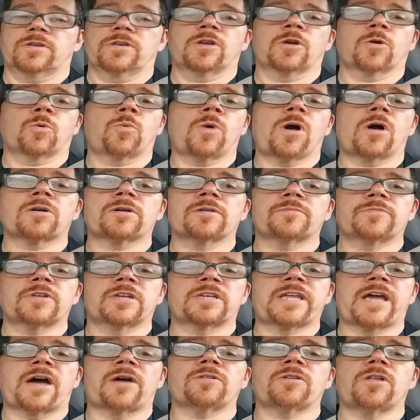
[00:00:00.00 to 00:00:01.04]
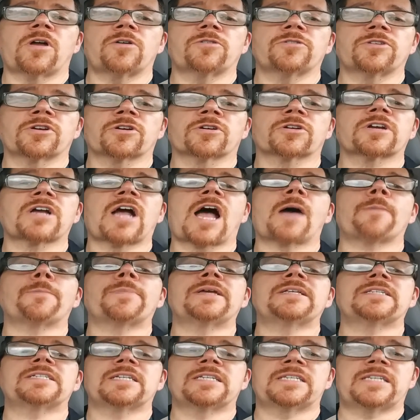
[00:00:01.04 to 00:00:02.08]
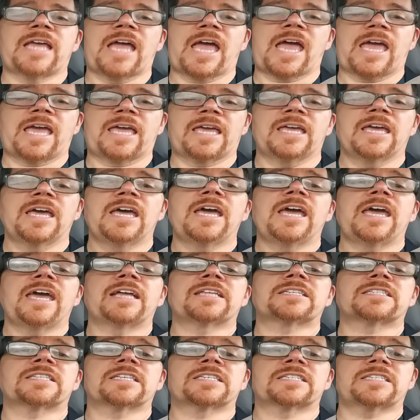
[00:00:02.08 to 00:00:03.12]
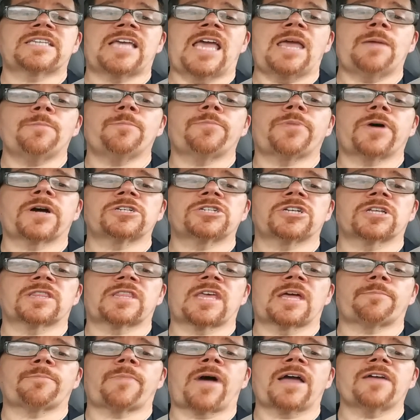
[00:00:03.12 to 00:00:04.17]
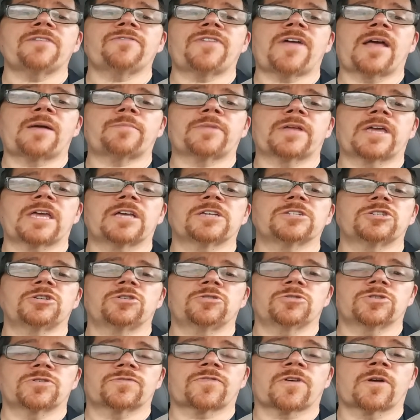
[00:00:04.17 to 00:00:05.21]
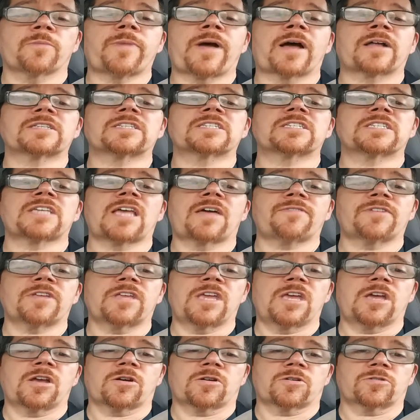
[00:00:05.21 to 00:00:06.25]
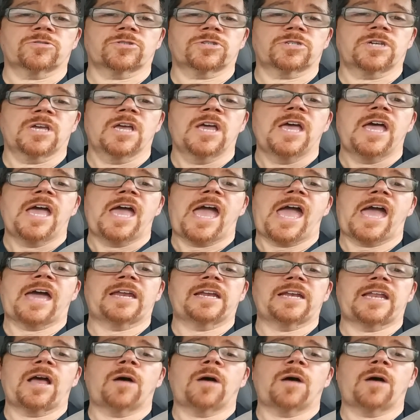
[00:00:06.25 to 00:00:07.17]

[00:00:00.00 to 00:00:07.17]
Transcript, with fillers: You're welcome to download your copy today. It's the same budget that my family has used for about seven years, and it